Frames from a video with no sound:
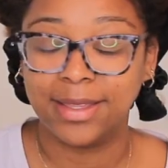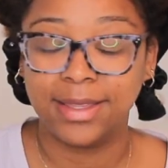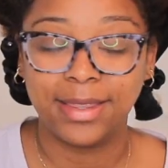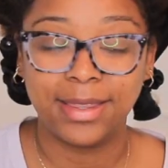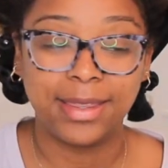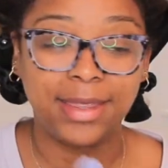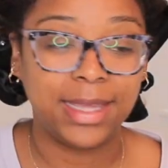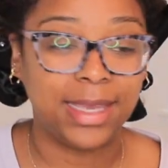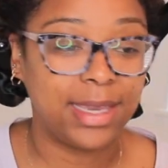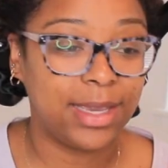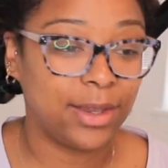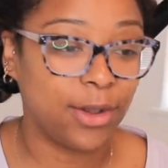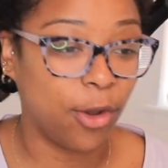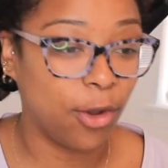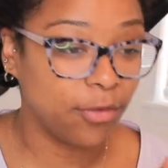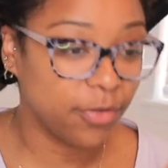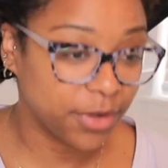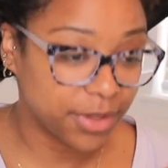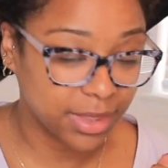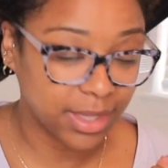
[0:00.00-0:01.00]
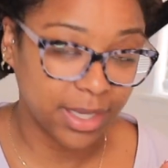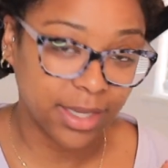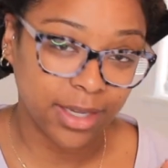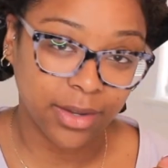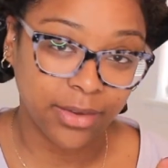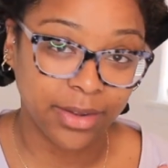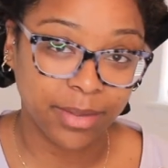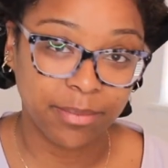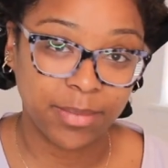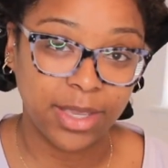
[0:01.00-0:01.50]
The
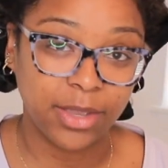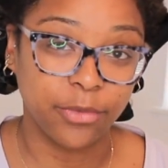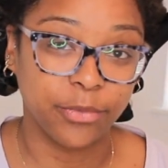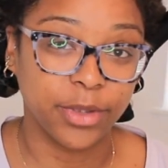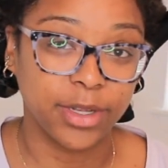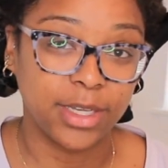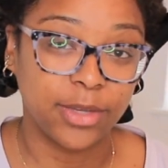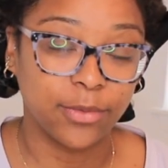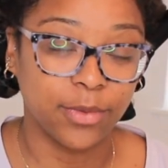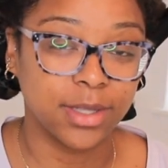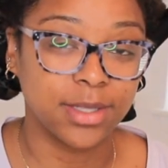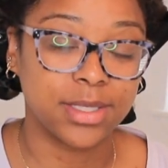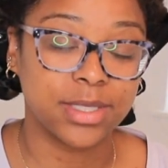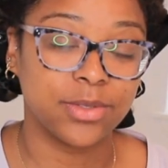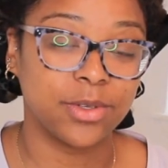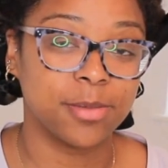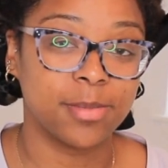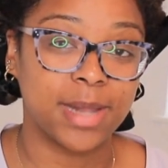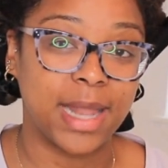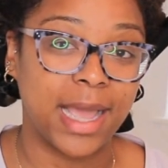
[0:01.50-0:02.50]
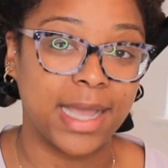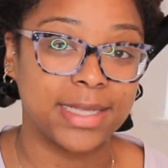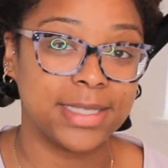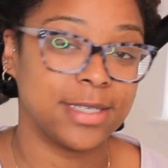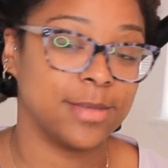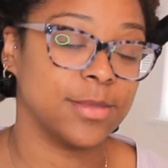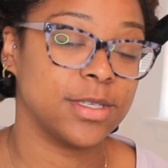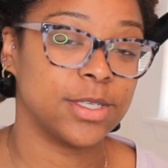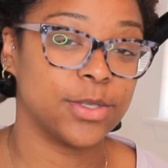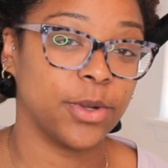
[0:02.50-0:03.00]
overthinker in me really wants to apply
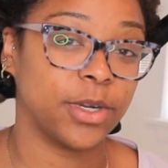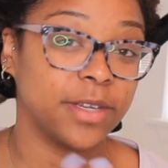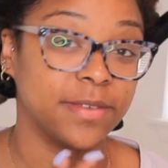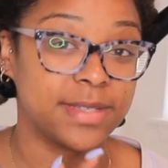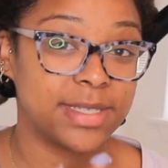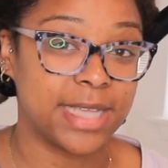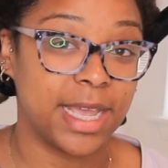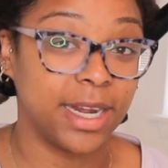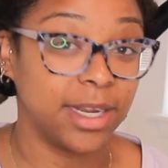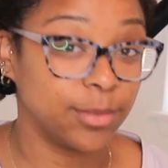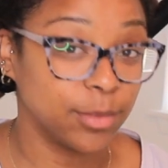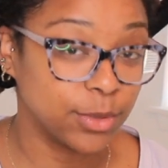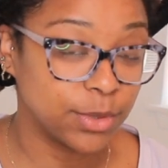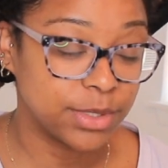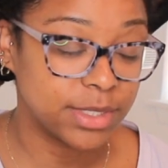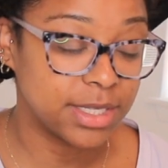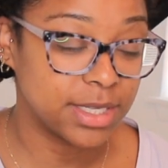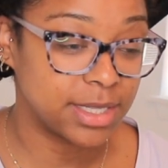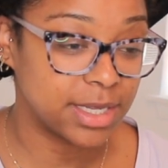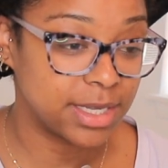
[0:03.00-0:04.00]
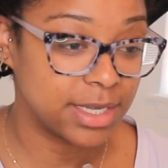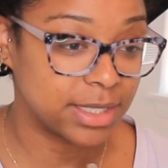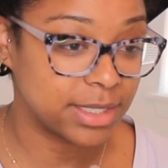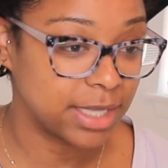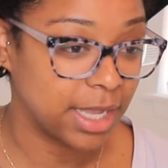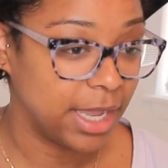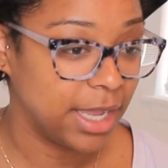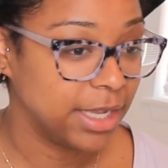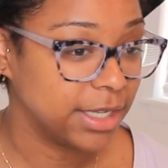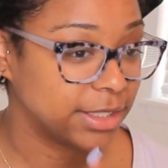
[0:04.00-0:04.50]
some sort of setting mousse to
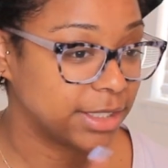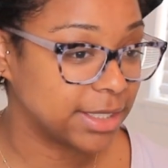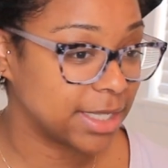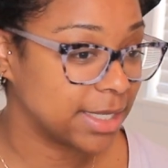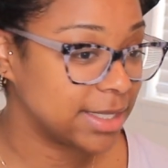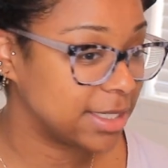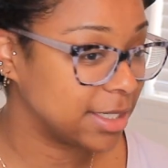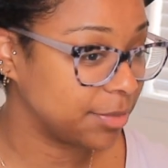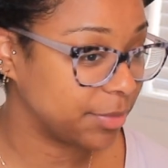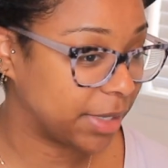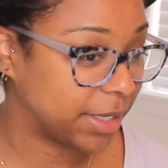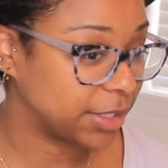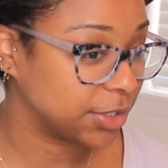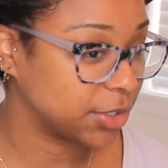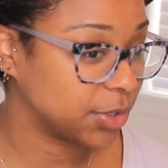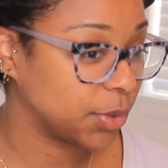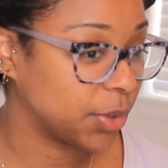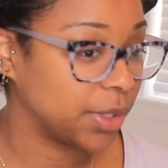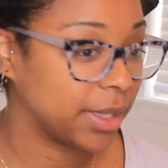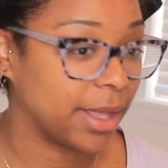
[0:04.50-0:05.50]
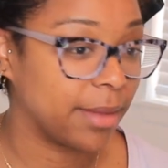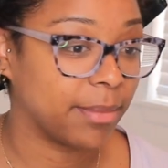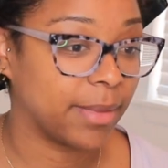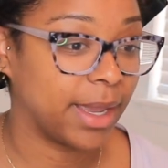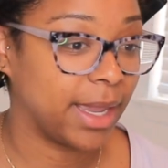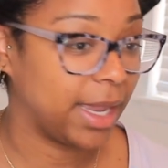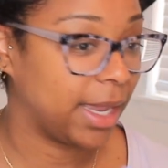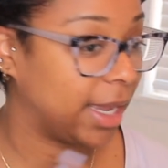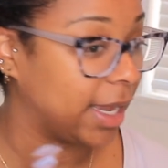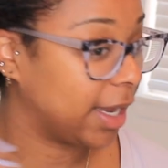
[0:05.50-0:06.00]
this just to make sure that
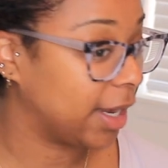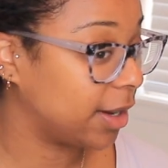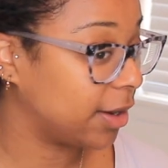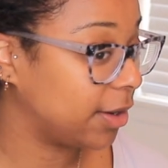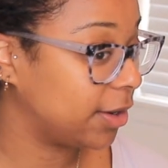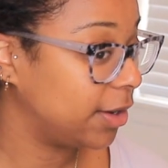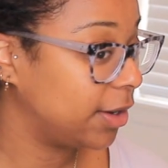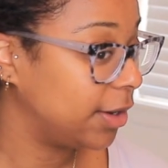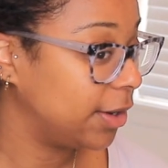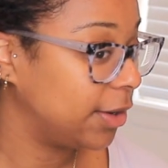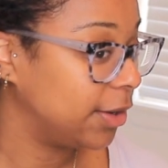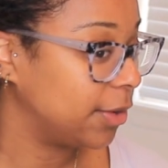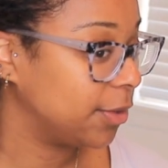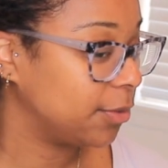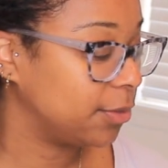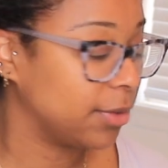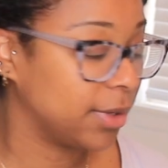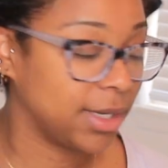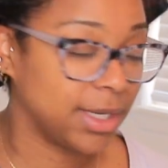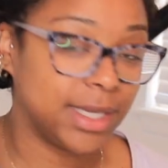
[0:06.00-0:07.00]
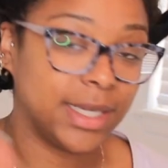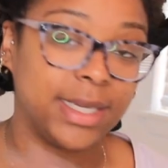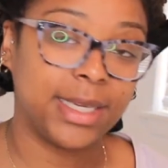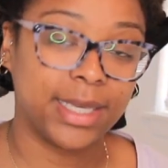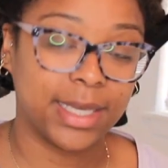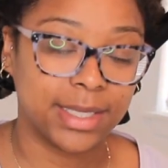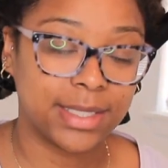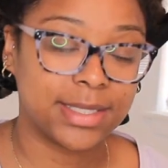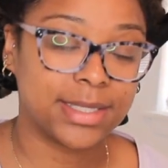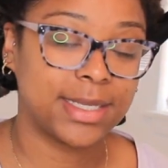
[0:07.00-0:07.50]
my hair really
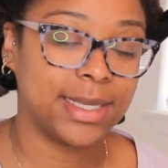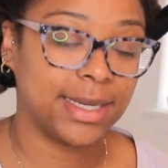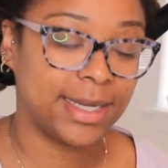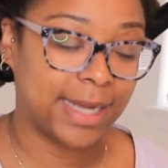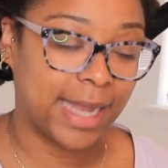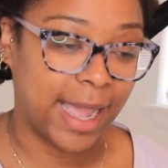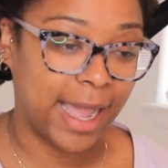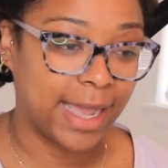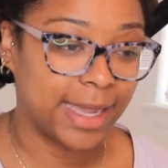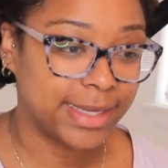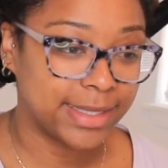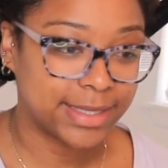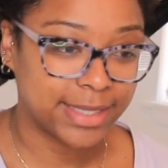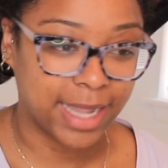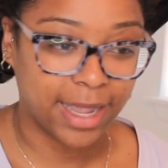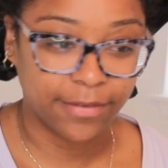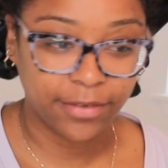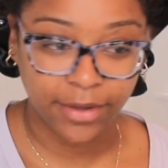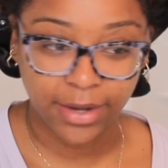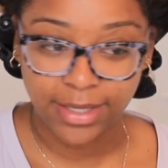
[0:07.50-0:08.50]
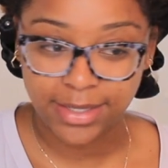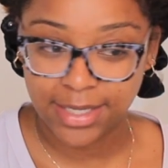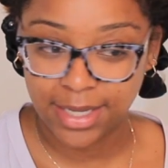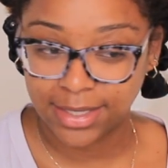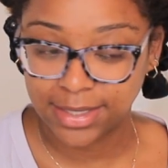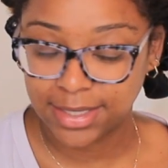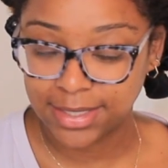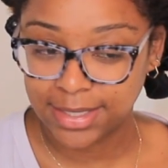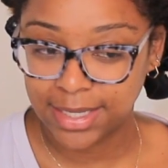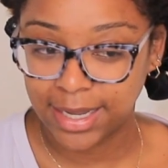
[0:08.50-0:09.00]
gets to last after I
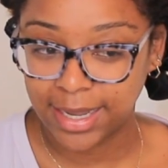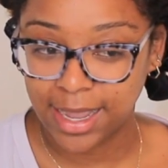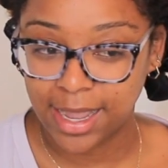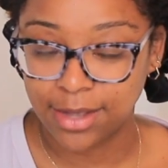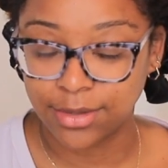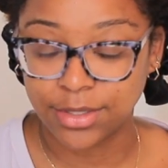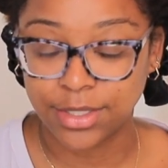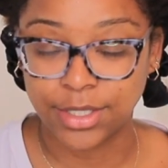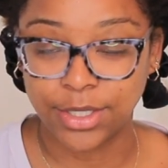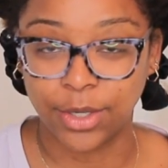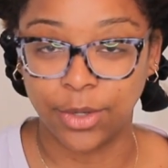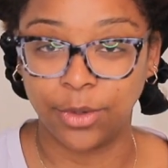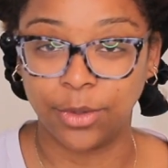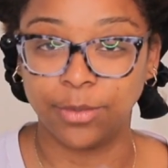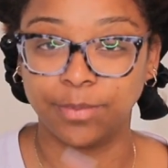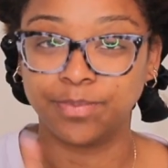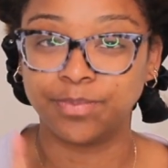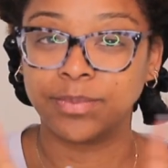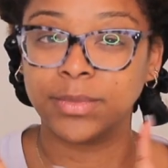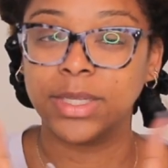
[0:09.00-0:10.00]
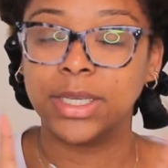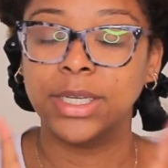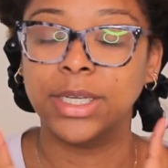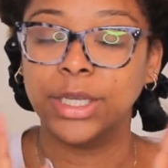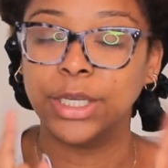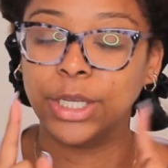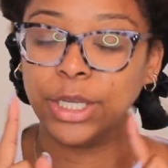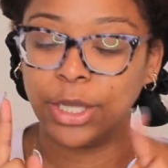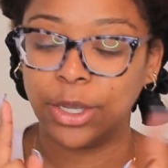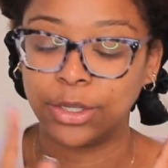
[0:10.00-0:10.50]
take this thing out. So
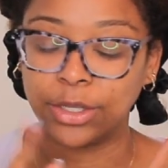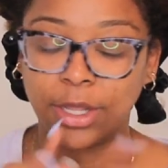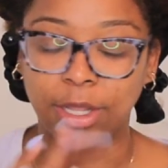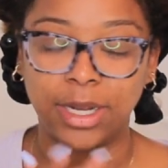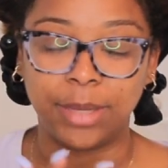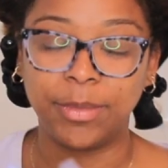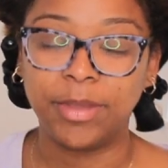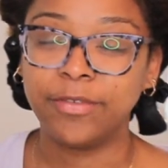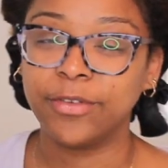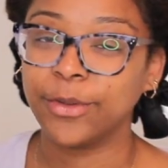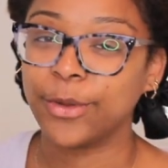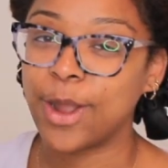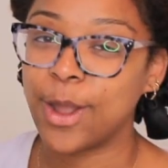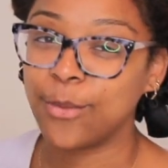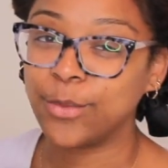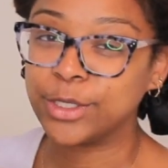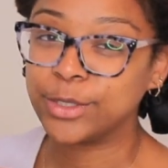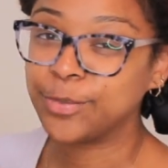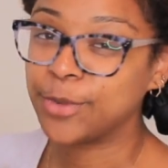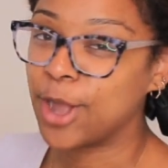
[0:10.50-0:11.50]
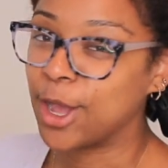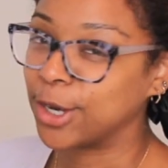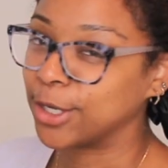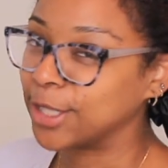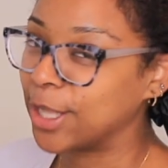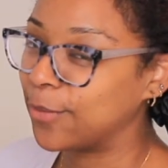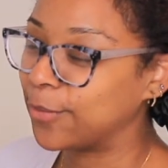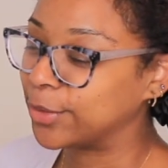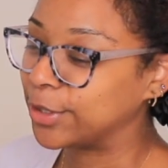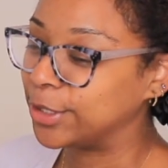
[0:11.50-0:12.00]
hold on, let me figure out which
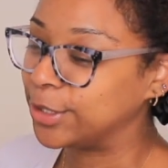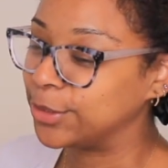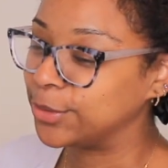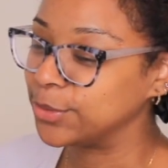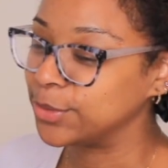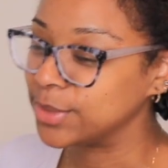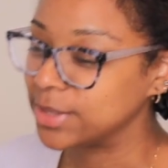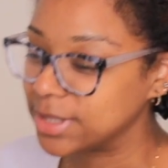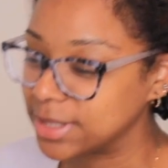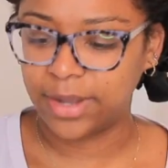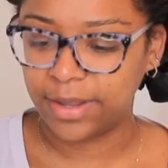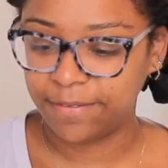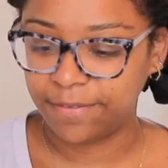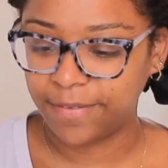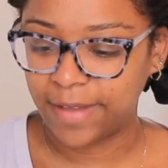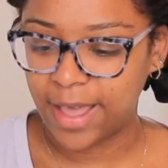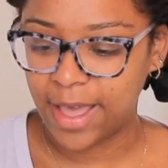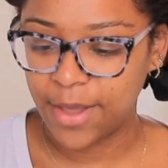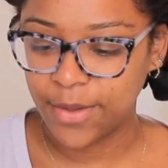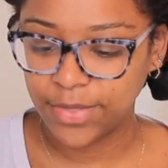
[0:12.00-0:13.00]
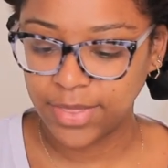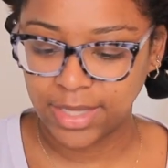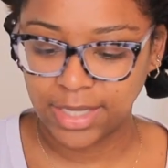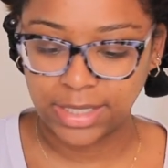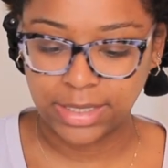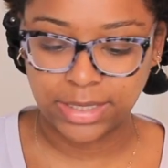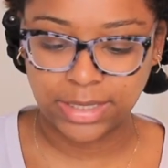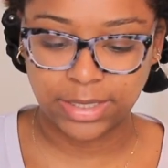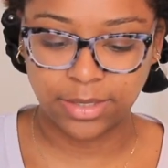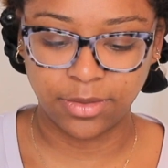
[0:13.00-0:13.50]
product I want to use. I found
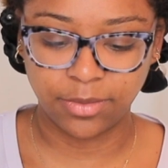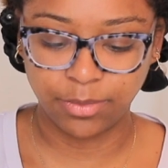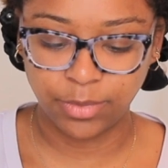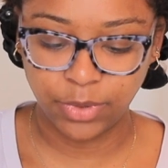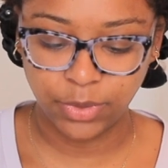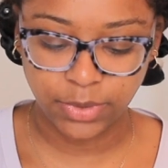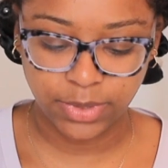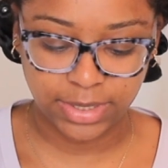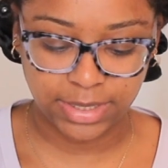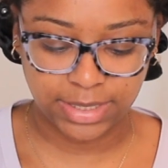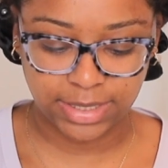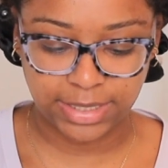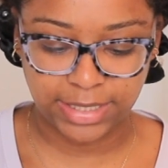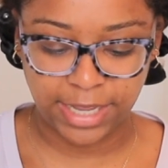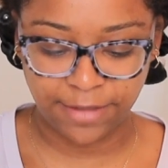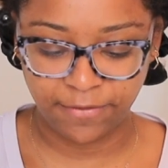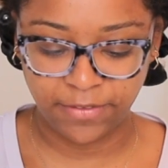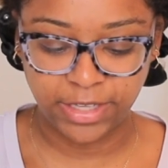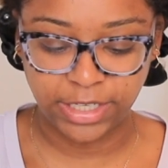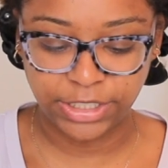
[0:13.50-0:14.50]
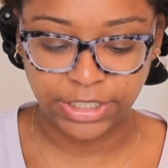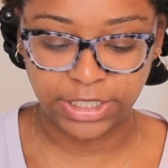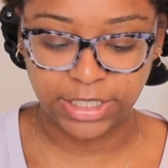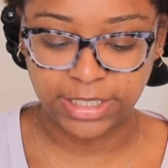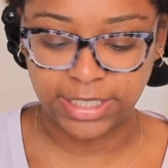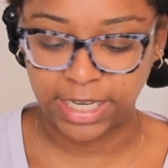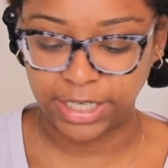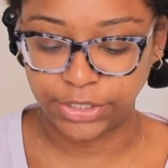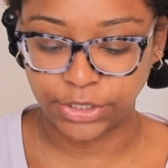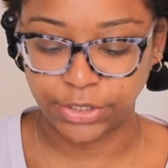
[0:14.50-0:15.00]
this mousse definition
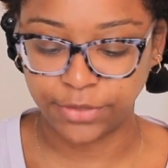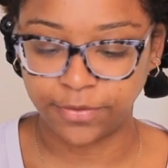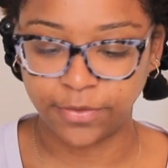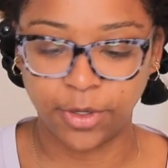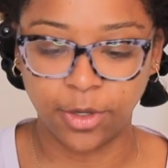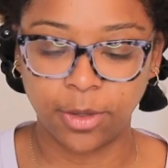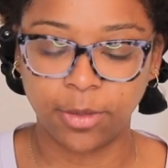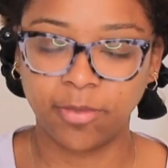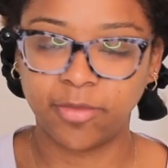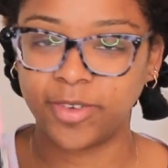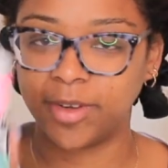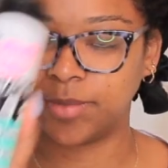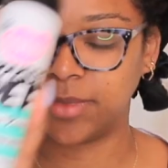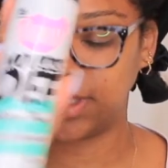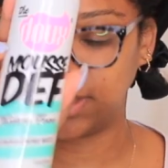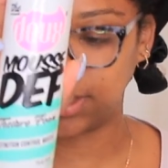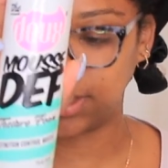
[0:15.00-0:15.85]
texture foam from the